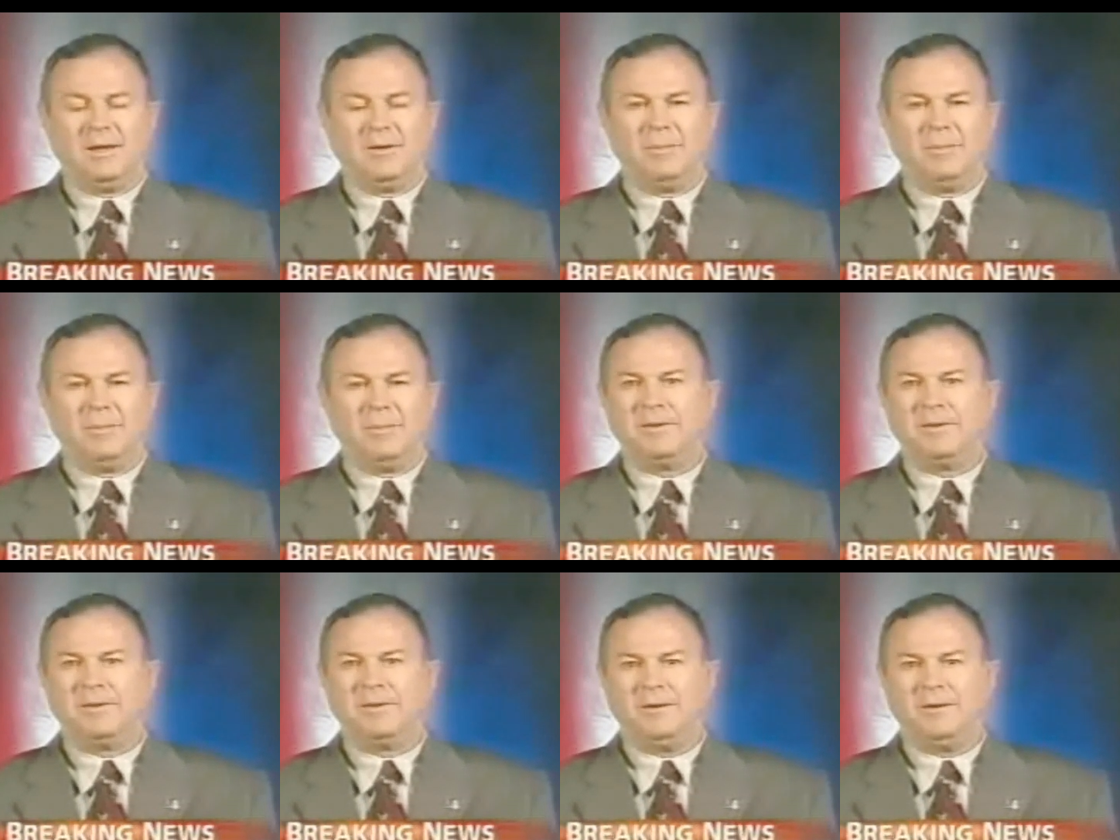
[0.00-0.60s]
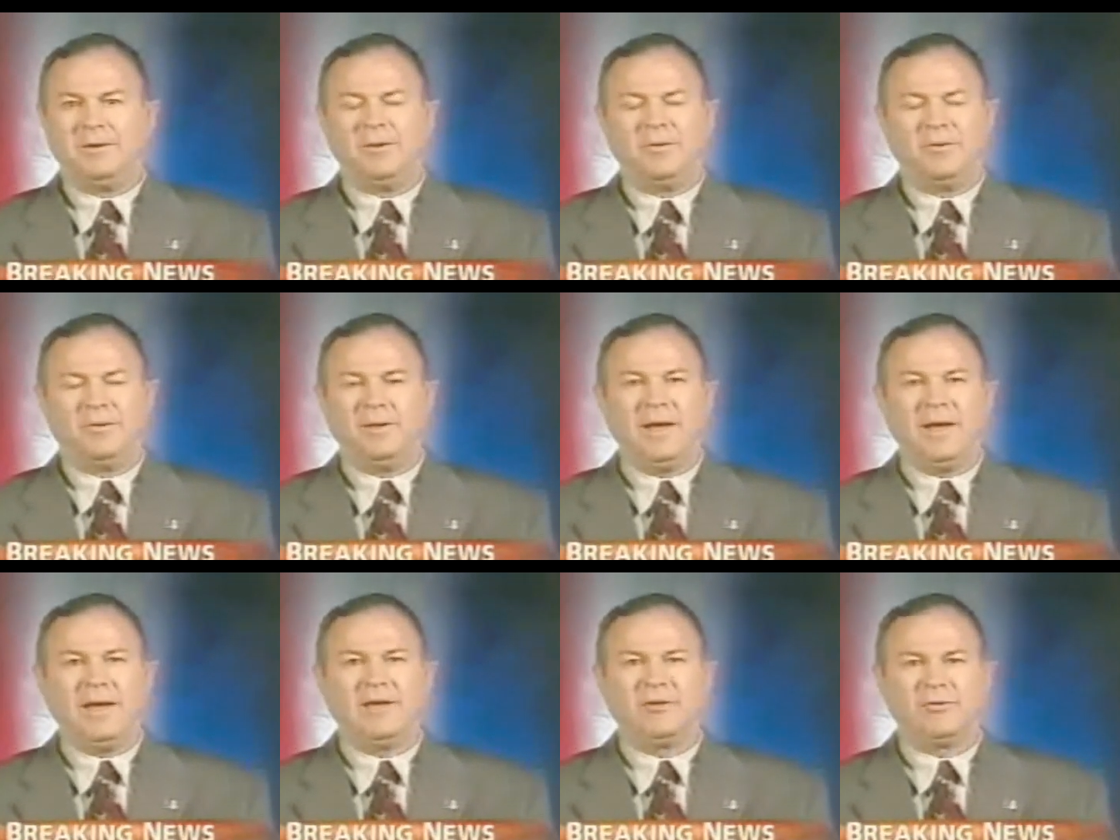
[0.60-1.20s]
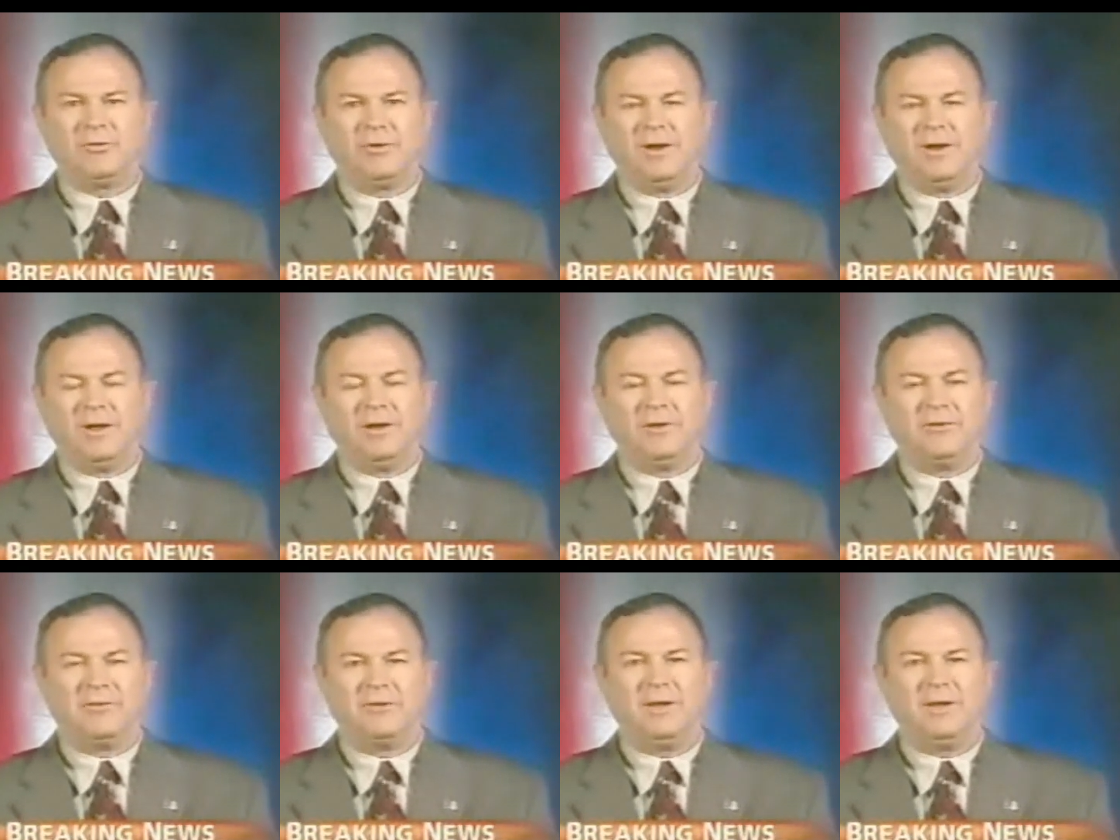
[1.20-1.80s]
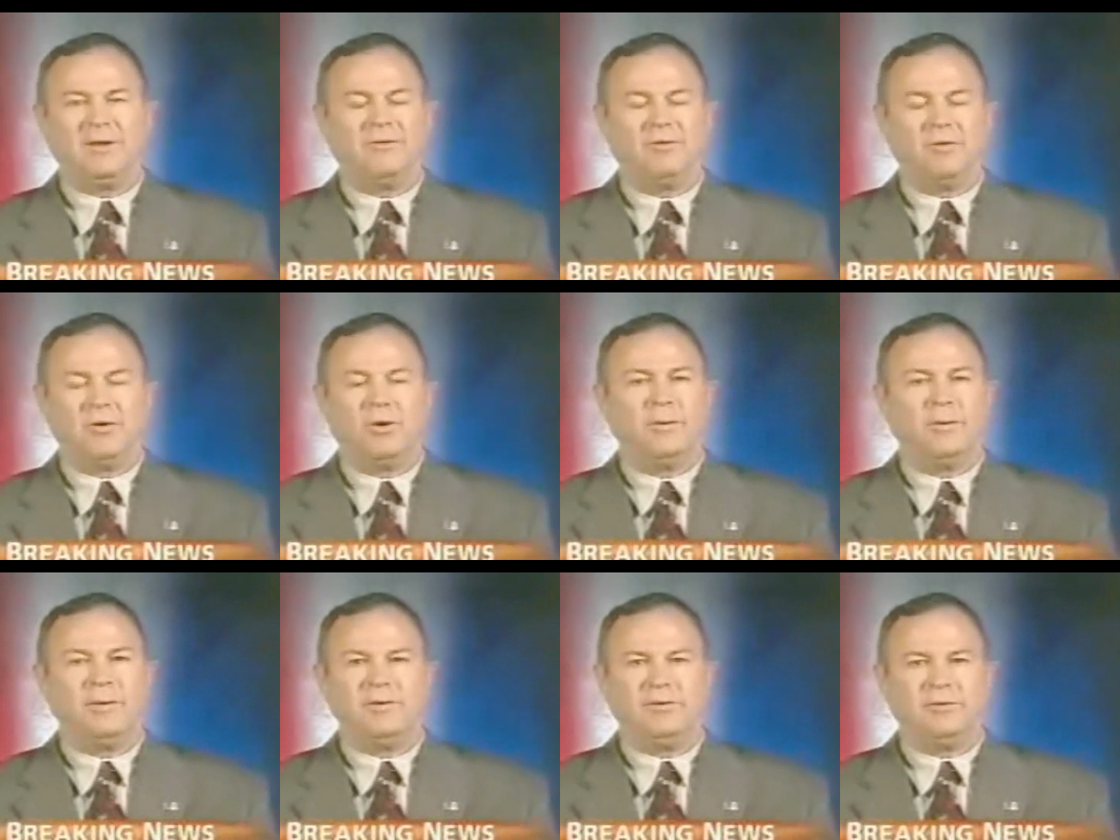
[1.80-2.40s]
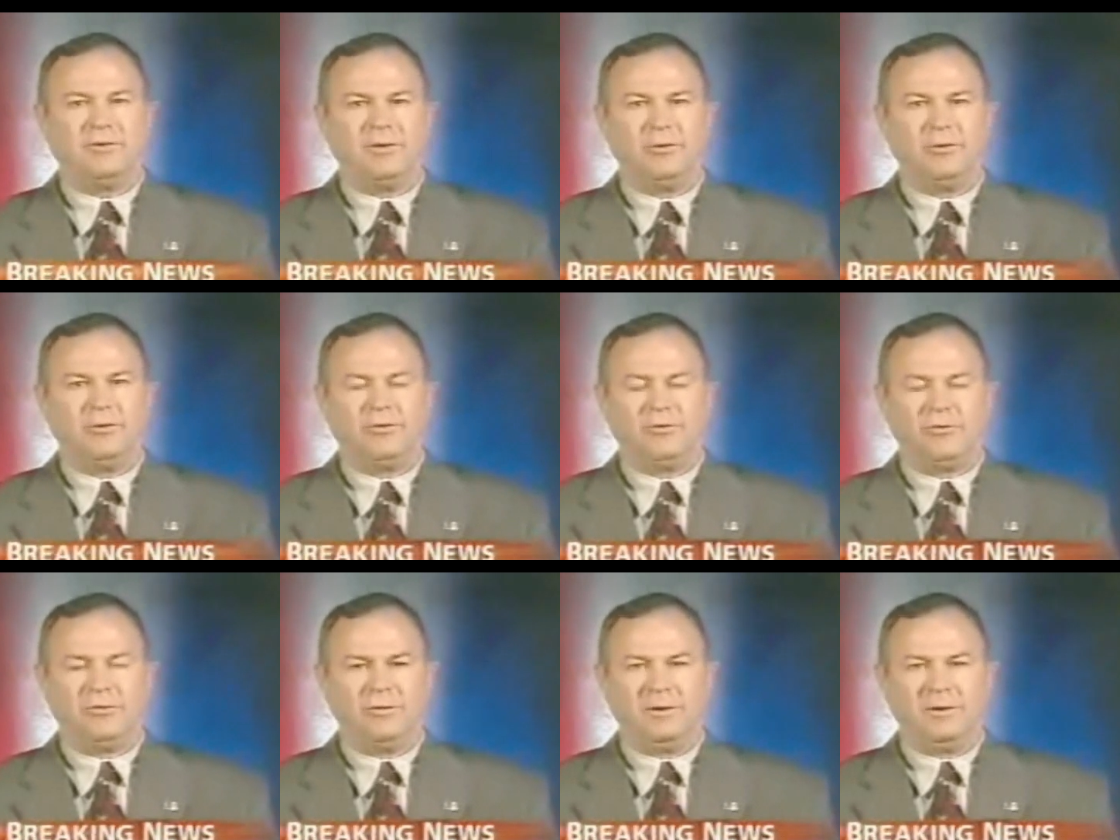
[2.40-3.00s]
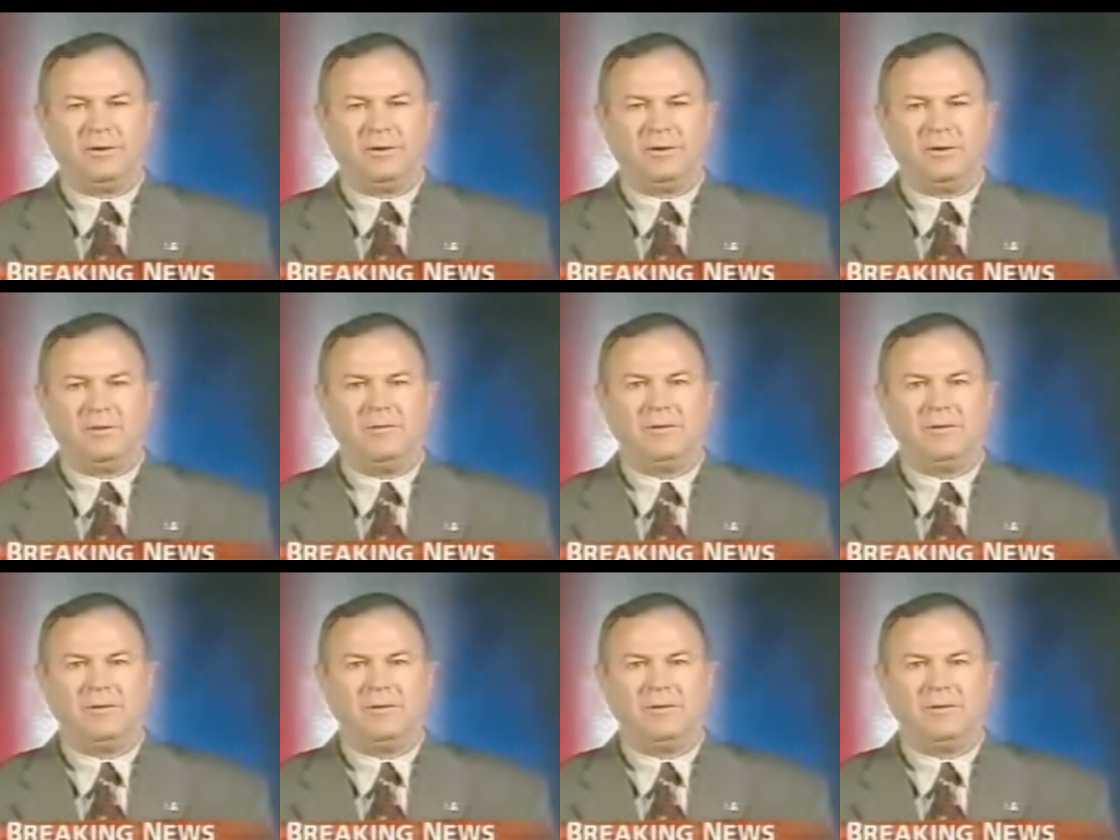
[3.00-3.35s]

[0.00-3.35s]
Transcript: But, you know, the astronauts, they have always understood